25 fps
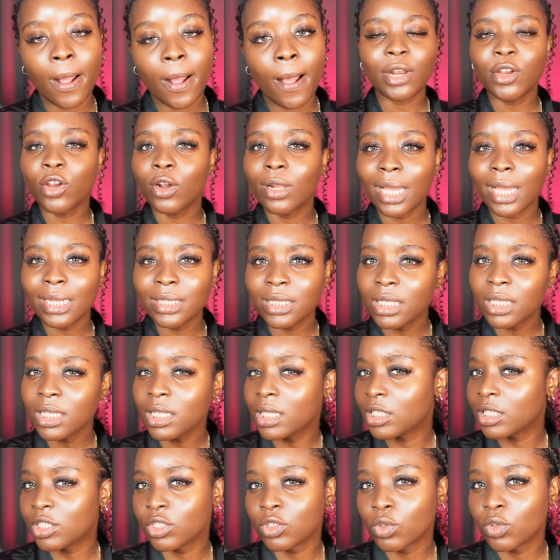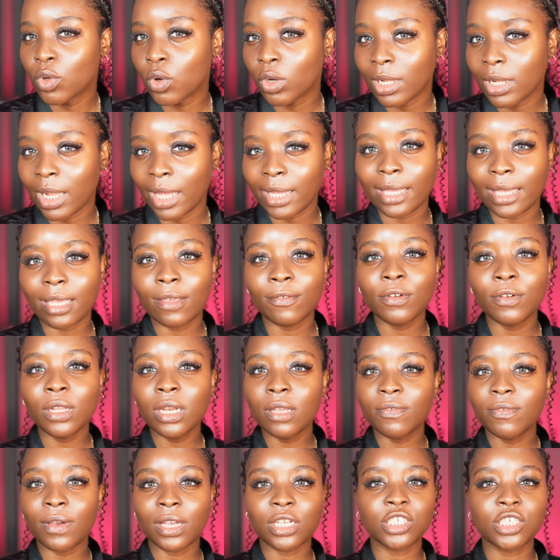And your lighting is not like, even
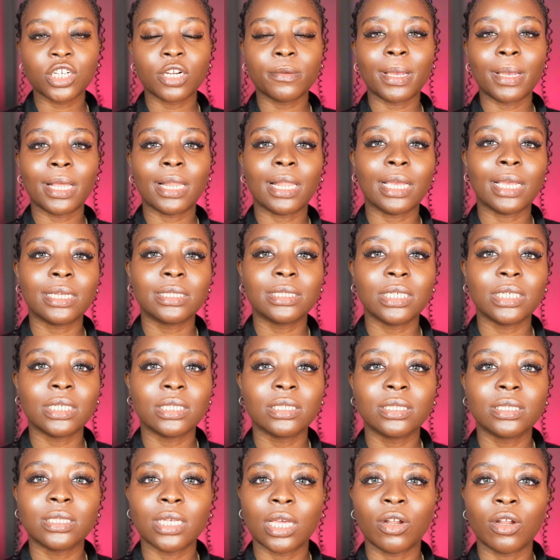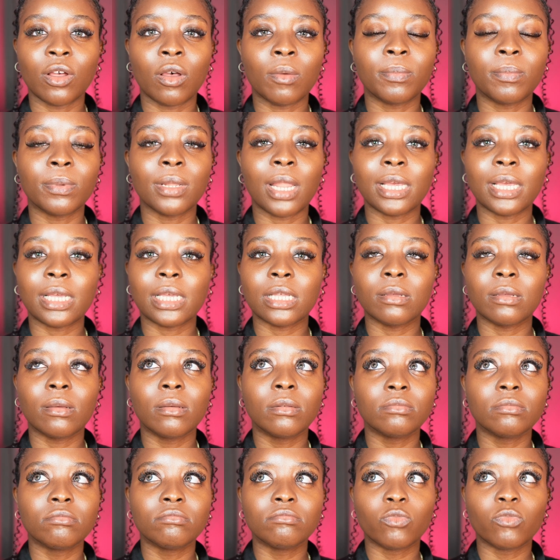if I share my lighting setup, like
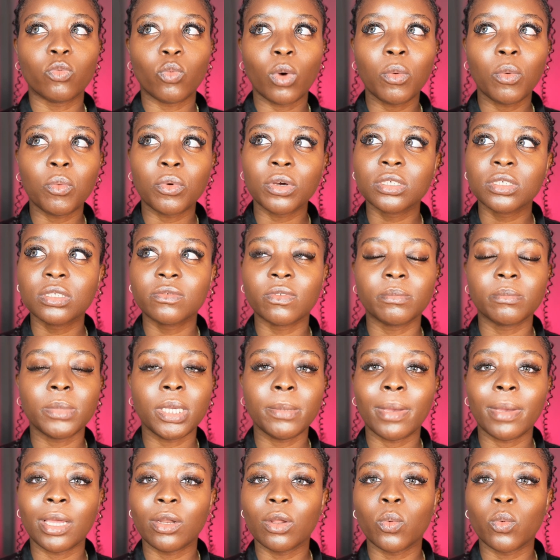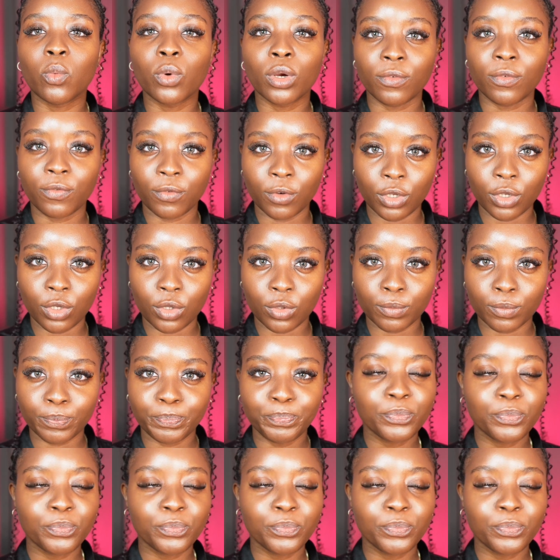what works for me might not work for you.